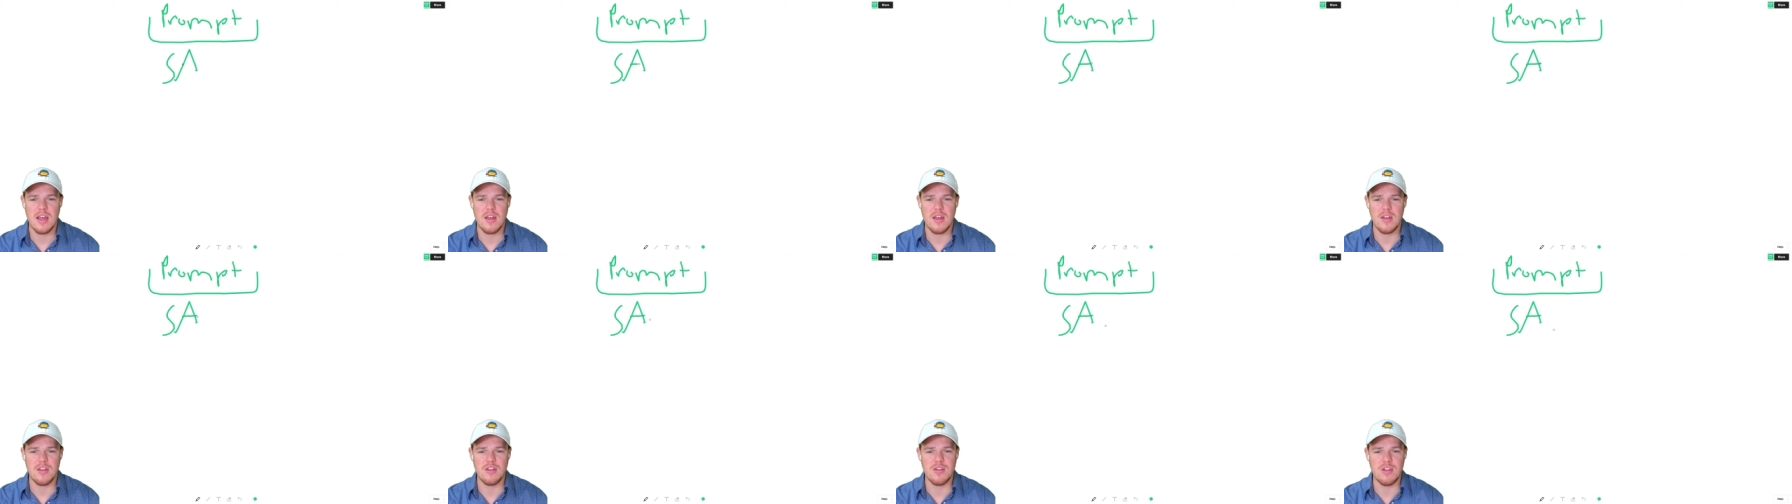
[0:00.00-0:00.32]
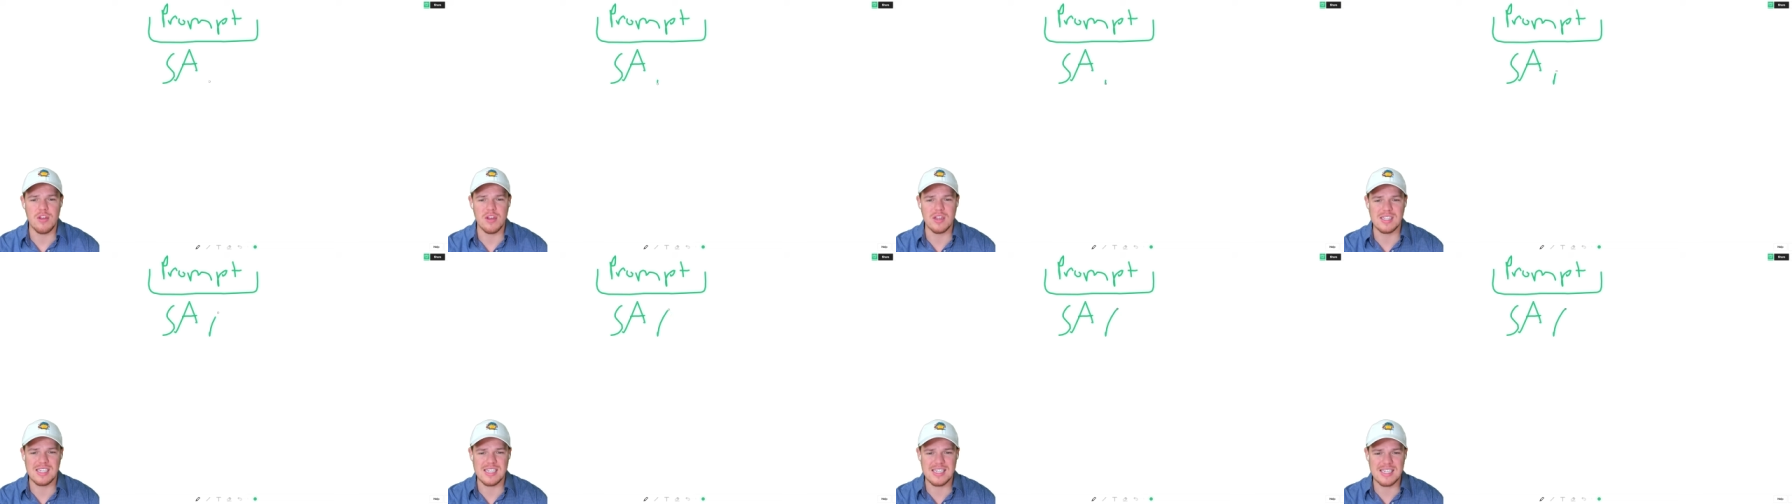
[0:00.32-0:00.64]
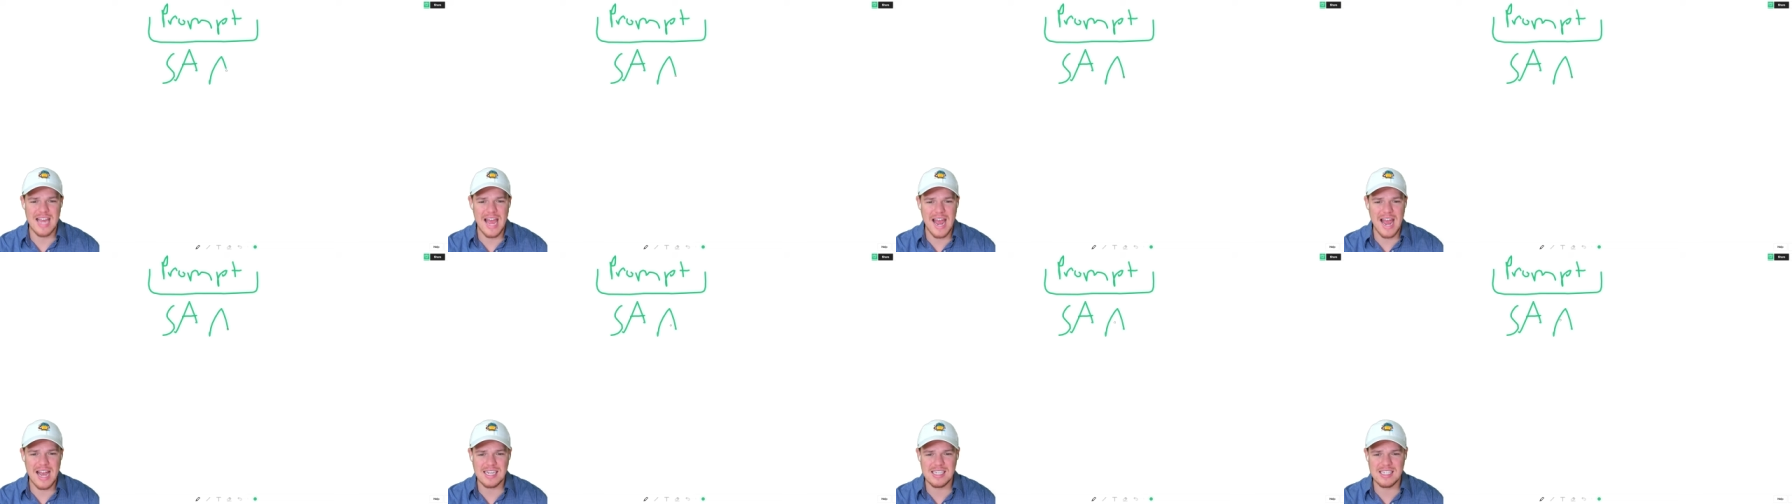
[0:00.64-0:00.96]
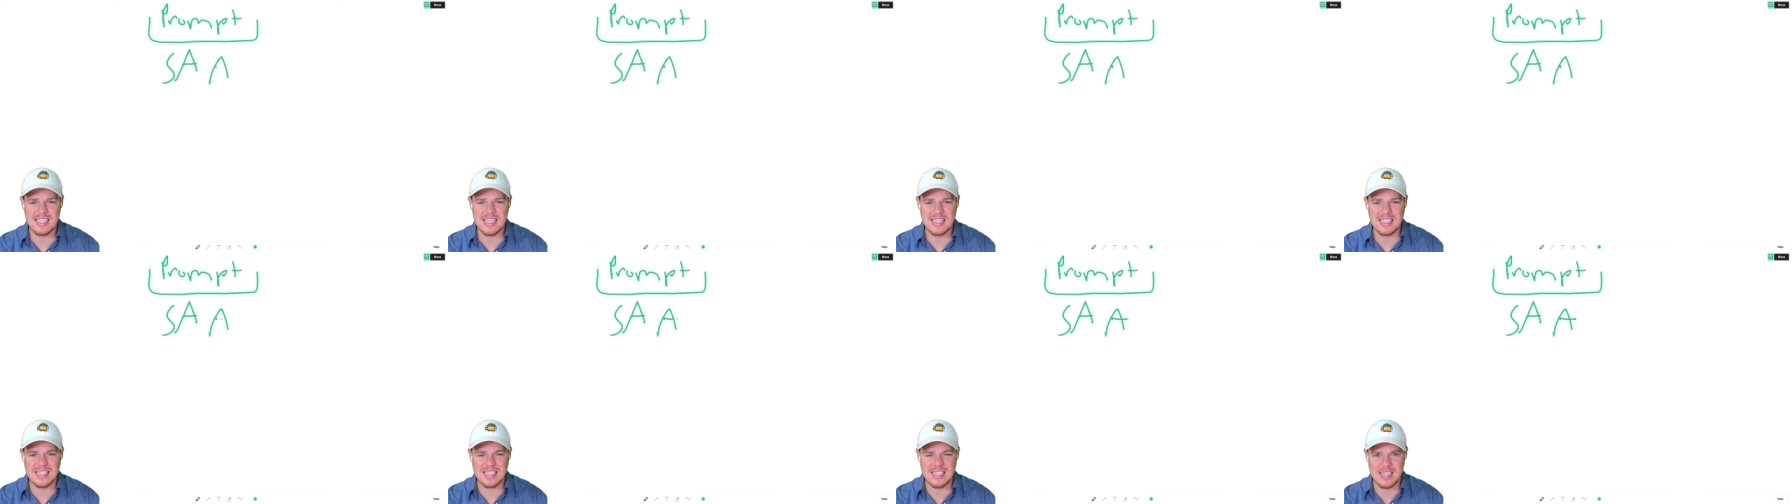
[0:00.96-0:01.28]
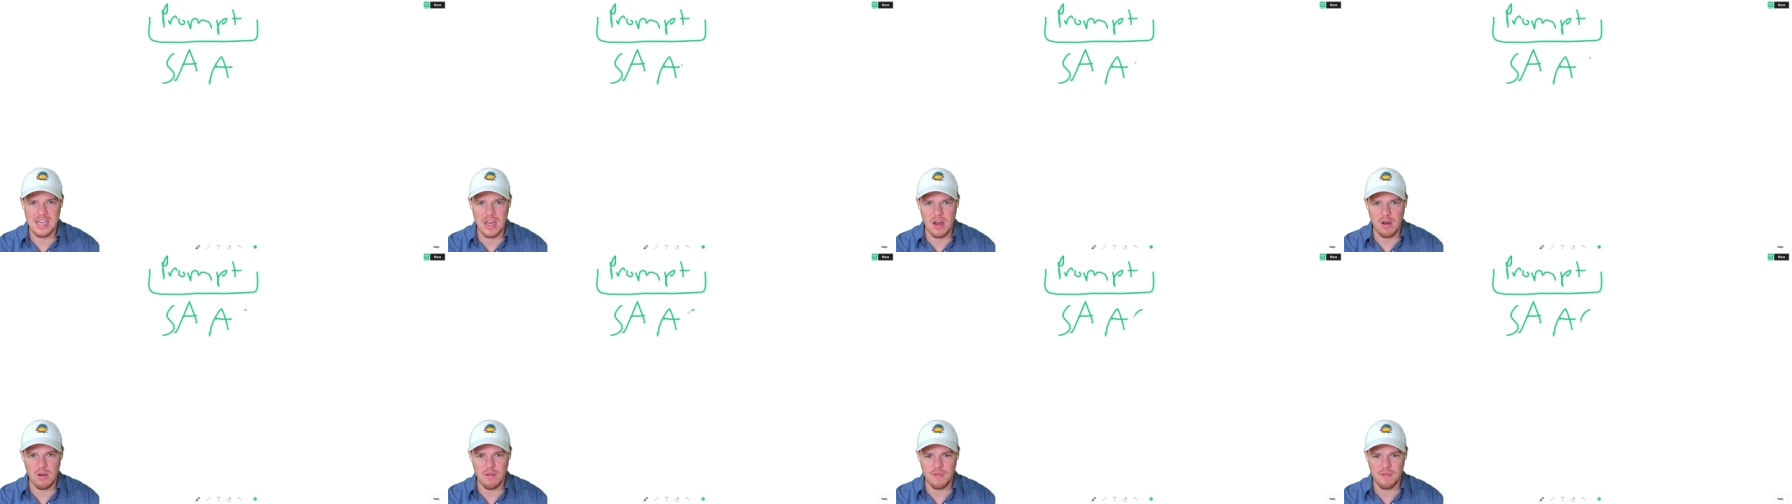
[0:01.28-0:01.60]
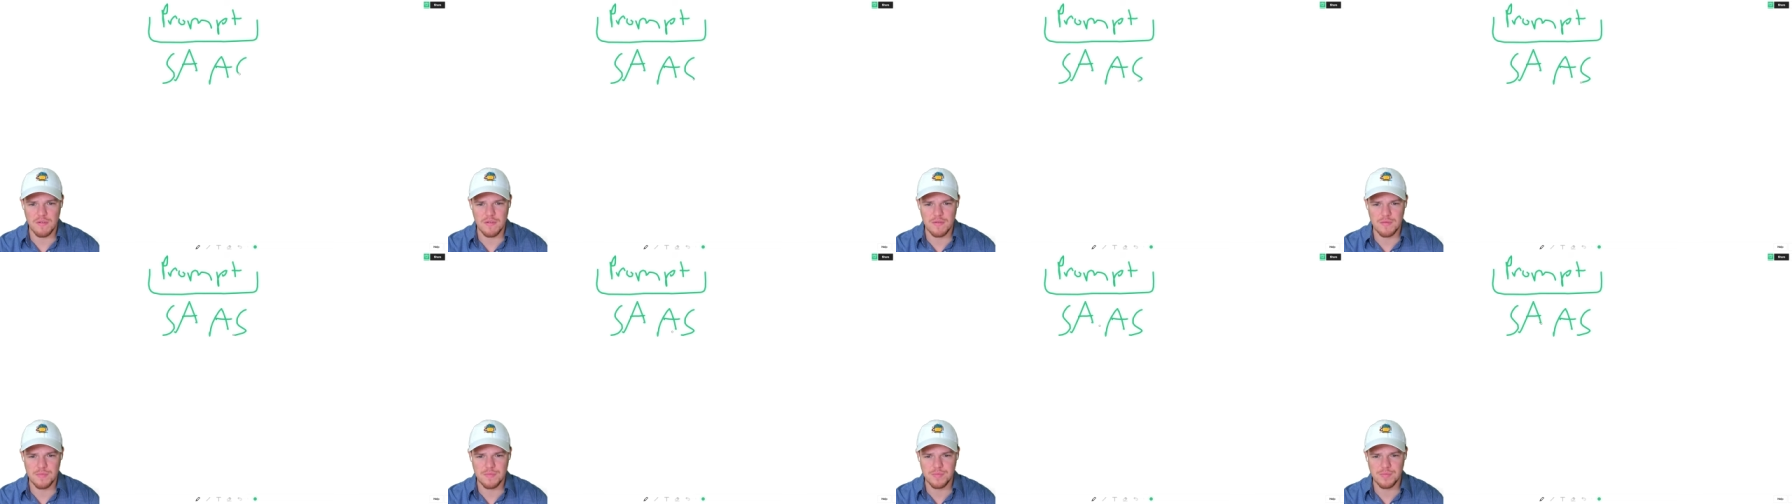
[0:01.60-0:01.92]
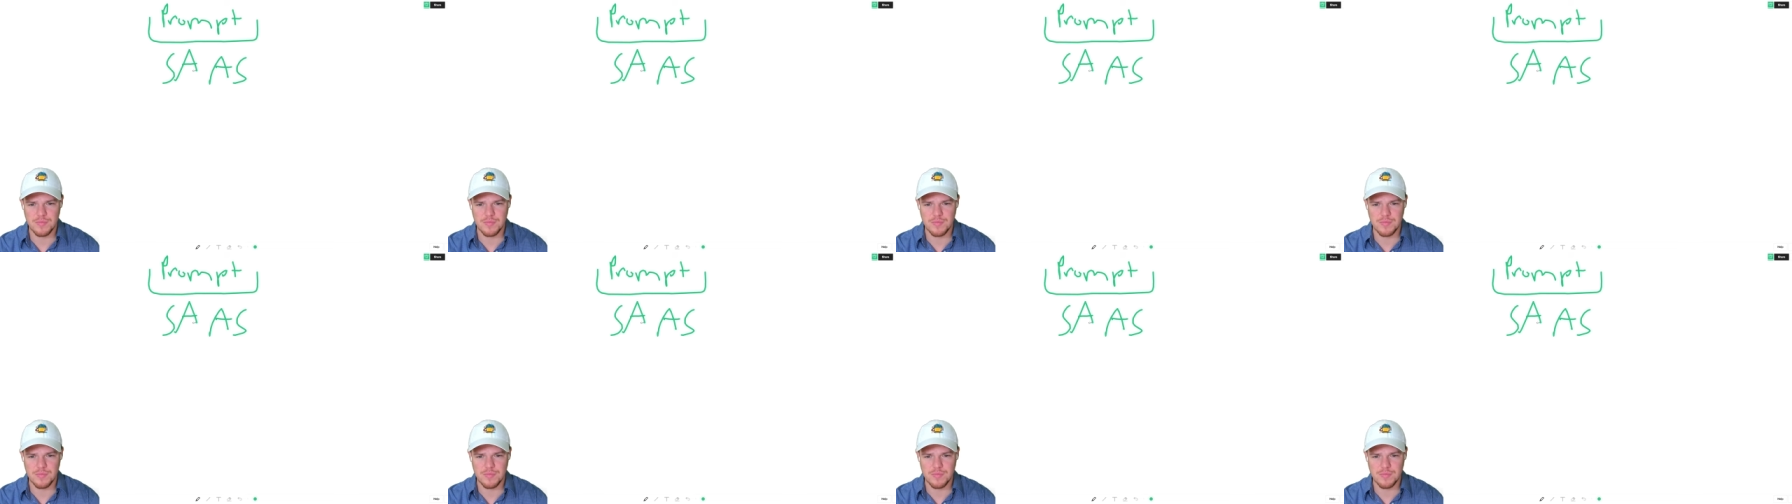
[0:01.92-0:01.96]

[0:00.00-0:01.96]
the SaaS itself,